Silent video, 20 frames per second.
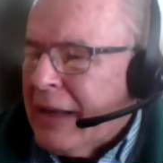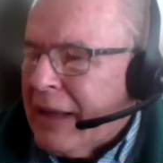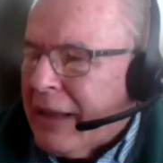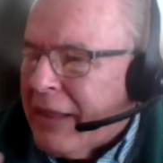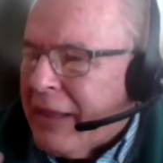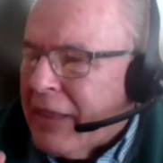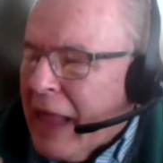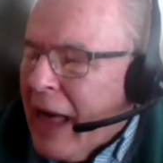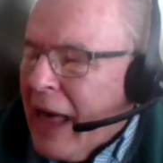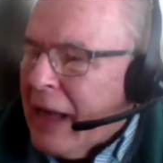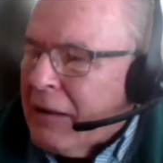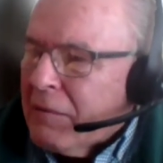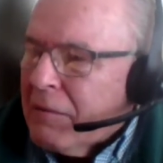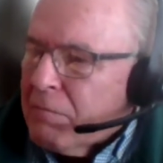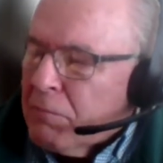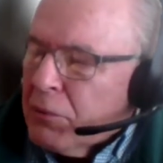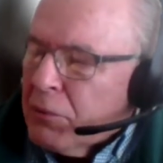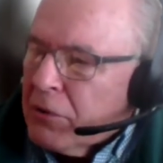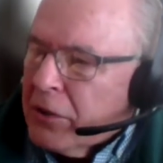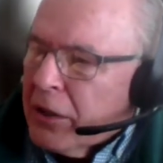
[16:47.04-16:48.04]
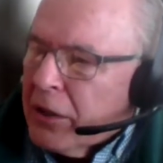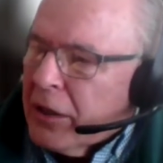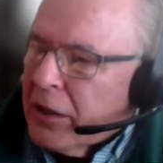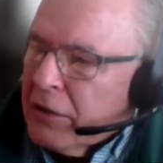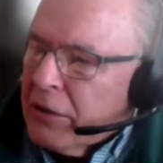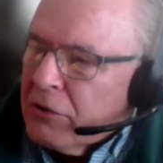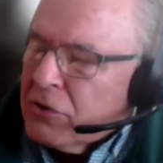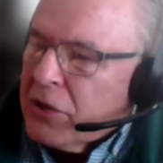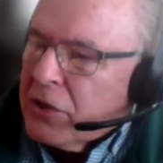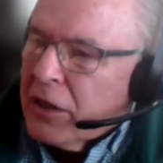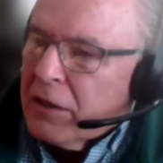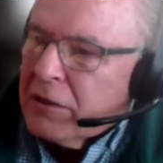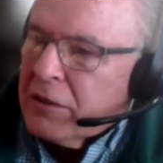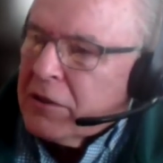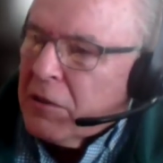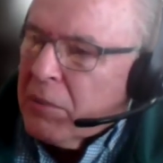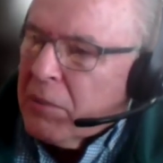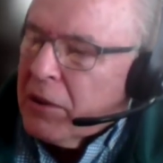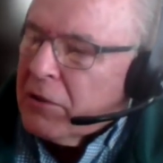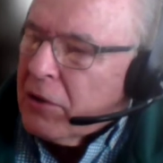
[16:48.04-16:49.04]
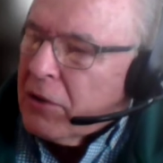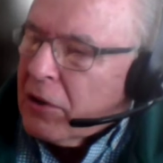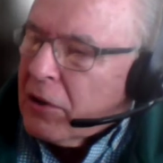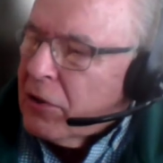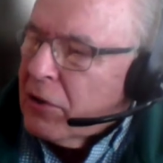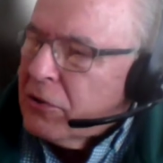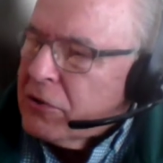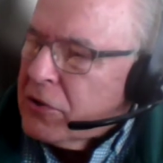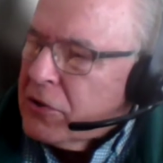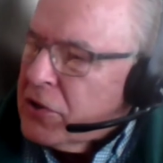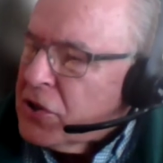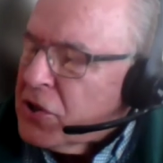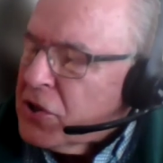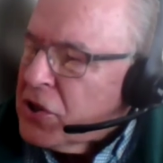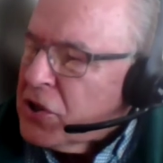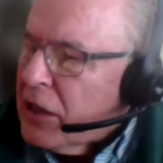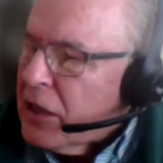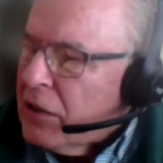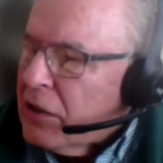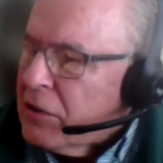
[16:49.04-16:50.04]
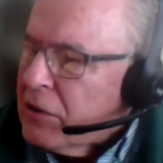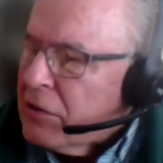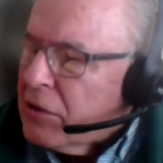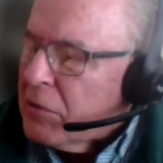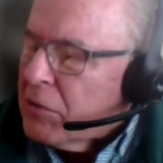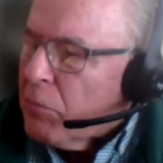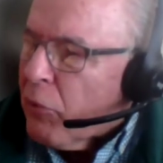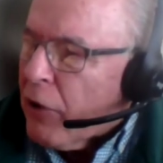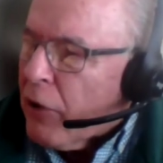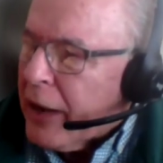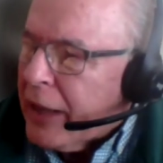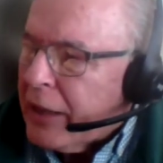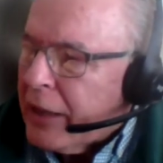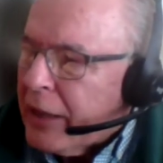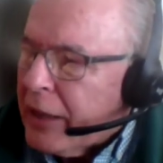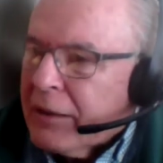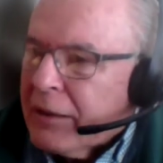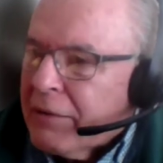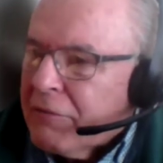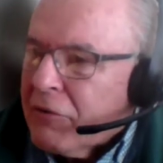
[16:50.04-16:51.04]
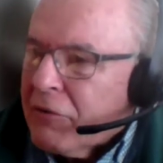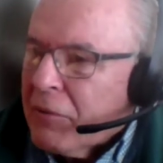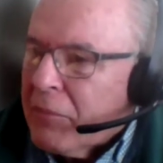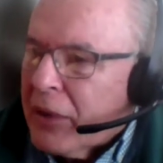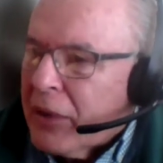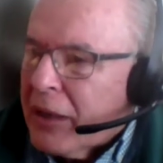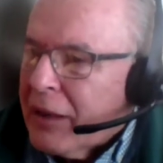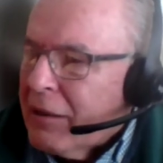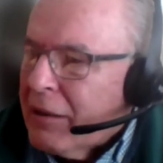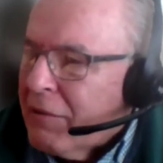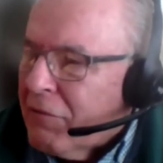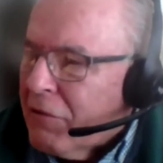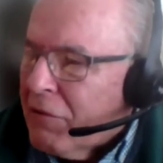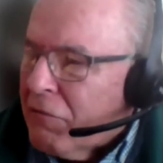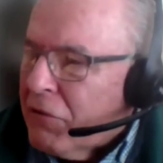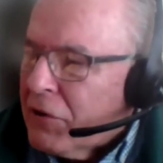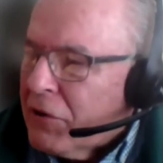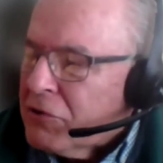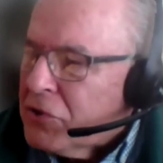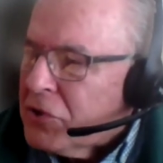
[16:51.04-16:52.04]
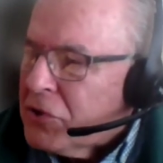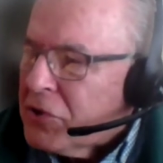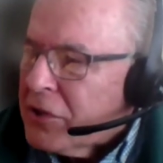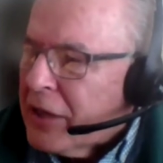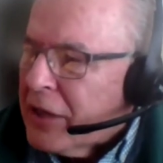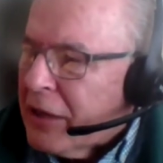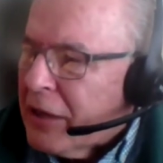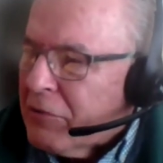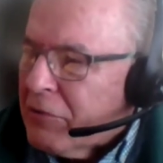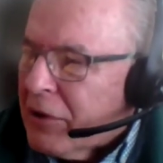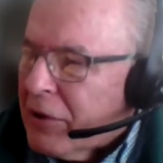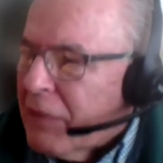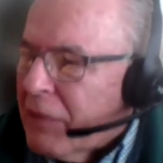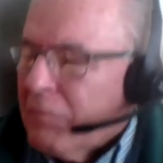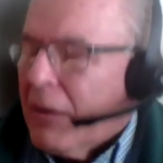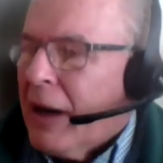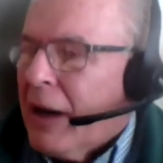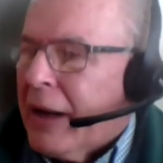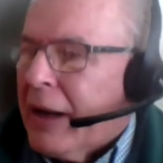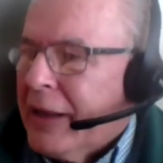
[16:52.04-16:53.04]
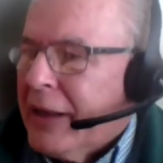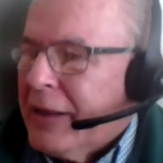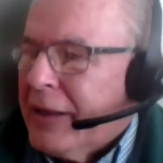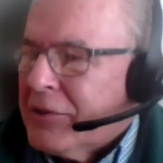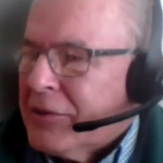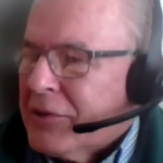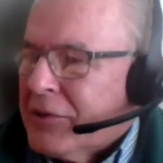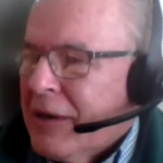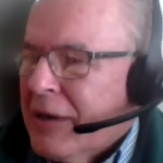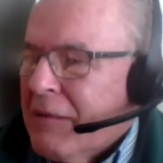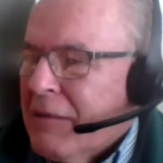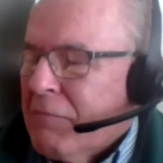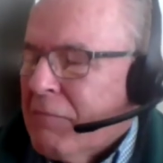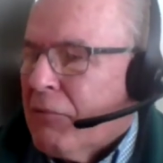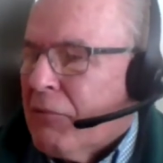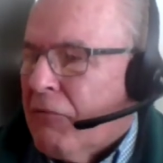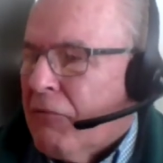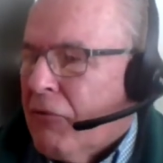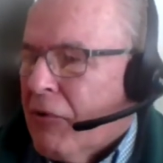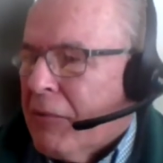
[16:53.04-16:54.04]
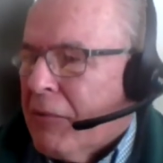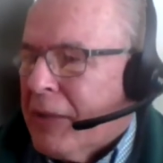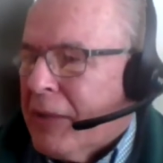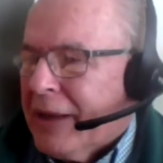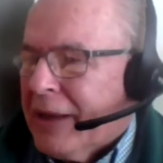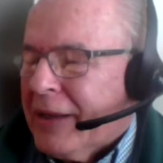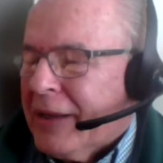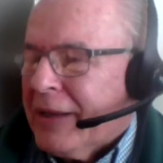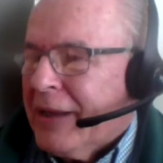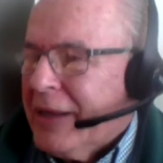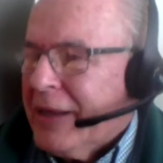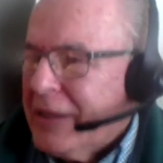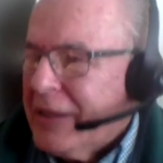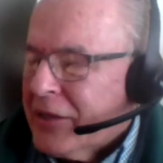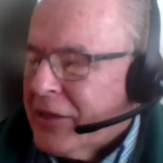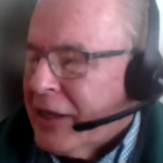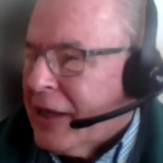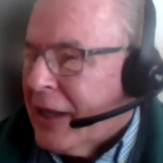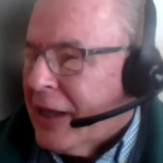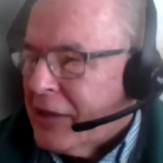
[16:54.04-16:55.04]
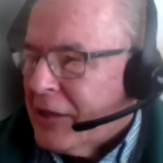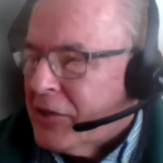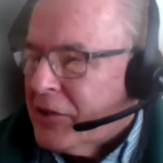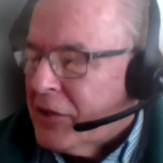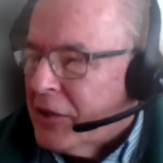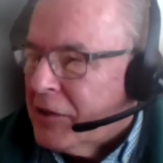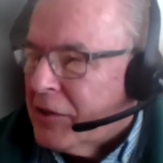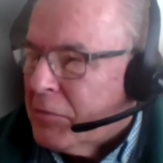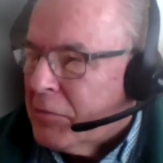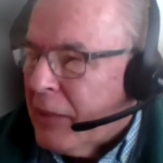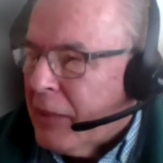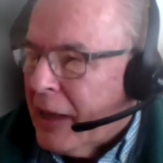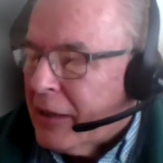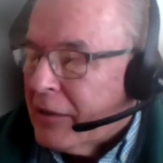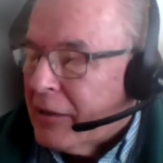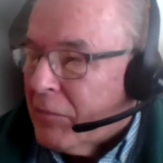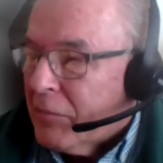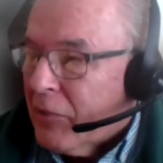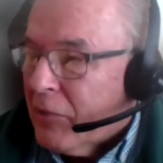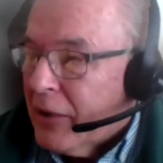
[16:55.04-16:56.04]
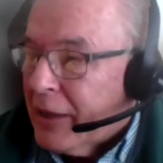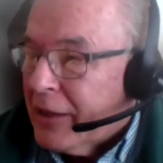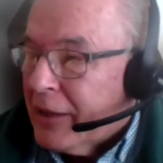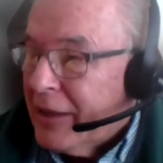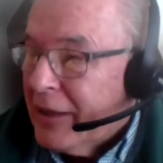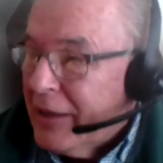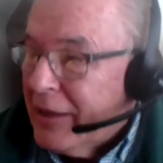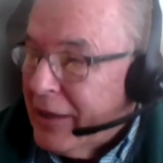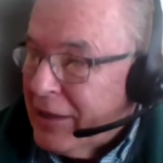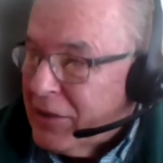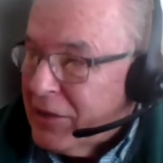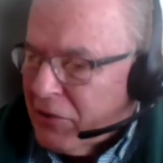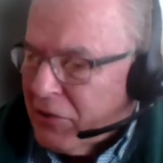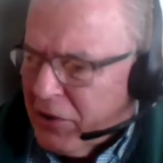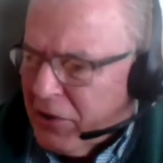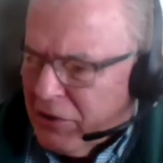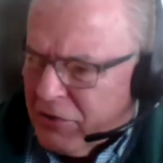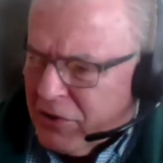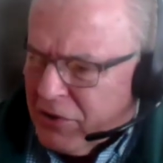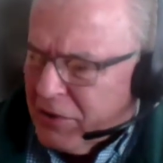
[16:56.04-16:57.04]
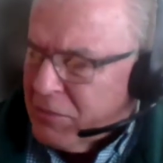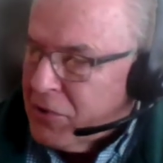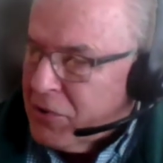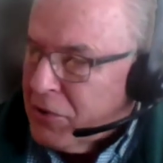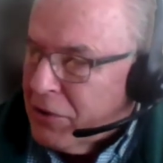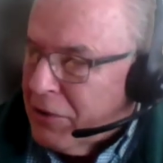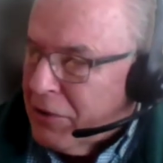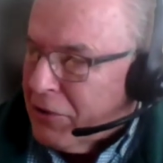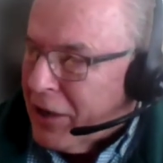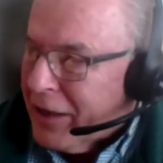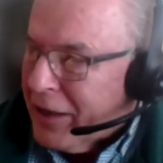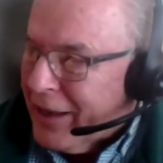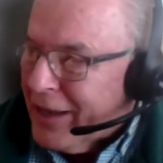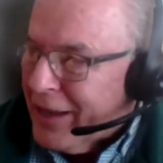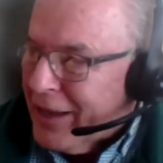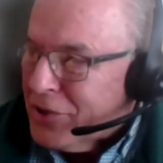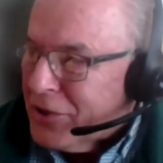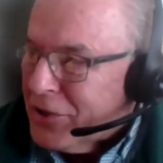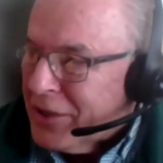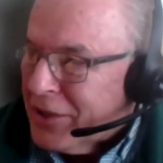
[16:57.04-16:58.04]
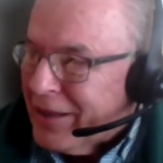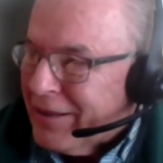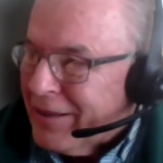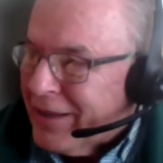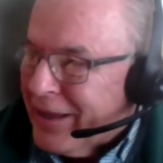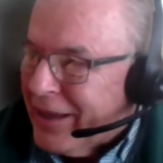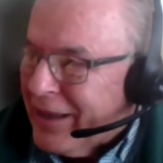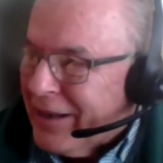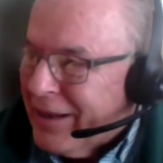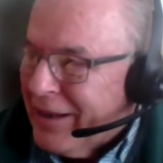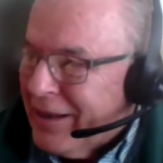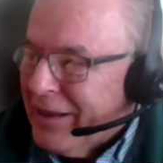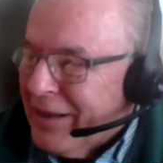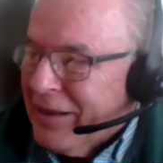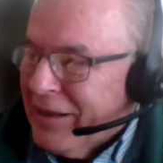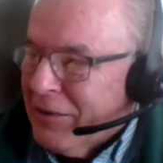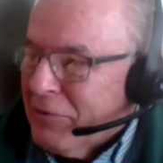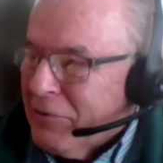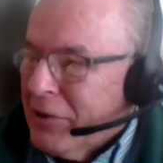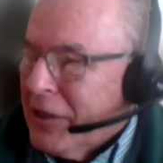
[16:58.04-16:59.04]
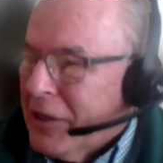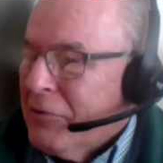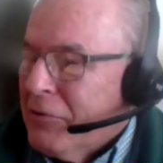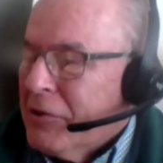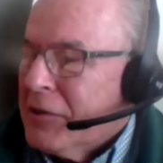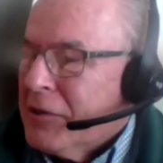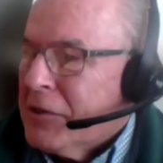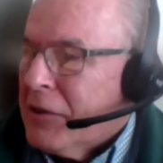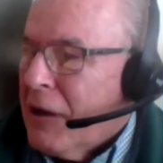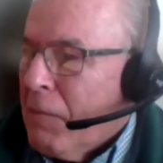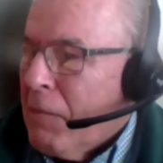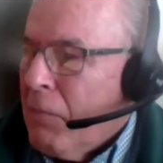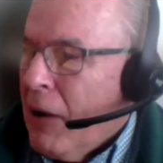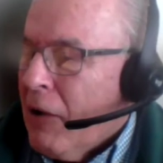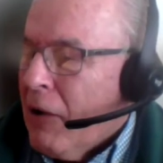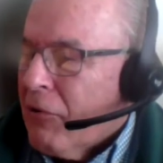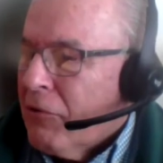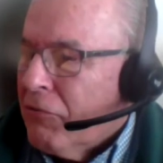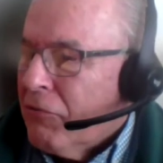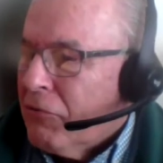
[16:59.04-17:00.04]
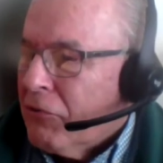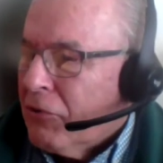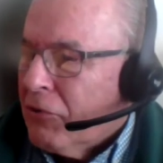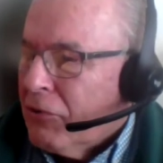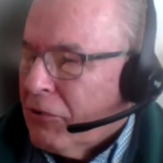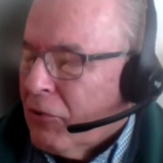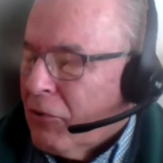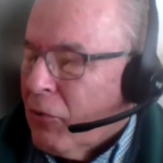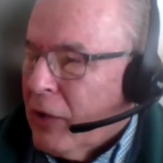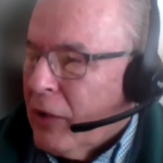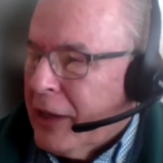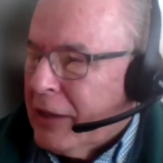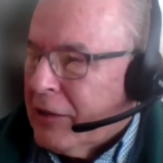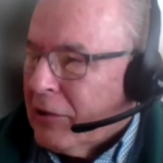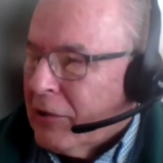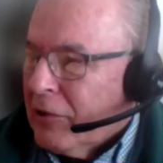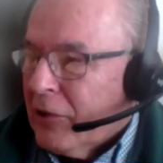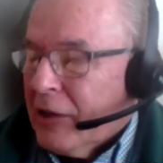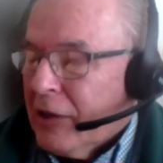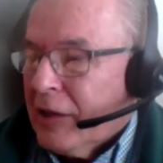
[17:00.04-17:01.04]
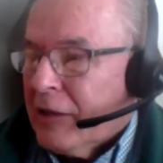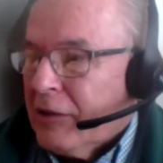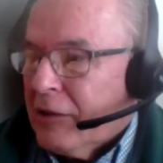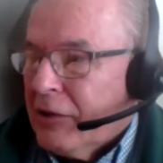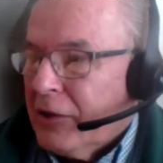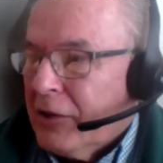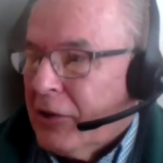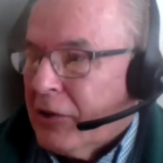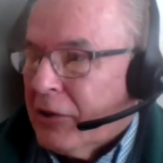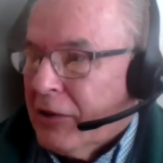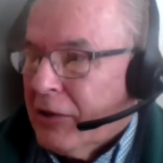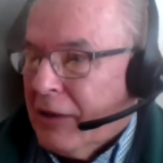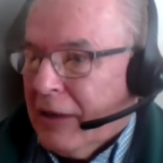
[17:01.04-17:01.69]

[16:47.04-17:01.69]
that particular cell is about the closest cell to the brain from any of the functions that our body is performing and sending as signals back to the brain. So there's some sort of connection there that really was a powerful way to look into your